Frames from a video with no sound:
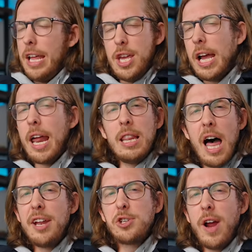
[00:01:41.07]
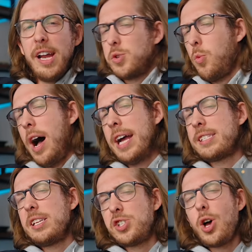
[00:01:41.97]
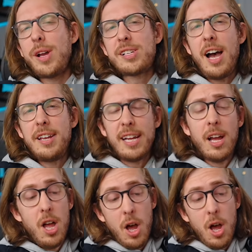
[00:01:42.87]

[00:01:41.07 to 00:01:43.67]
you got a lot of trains. Why is this so exciting?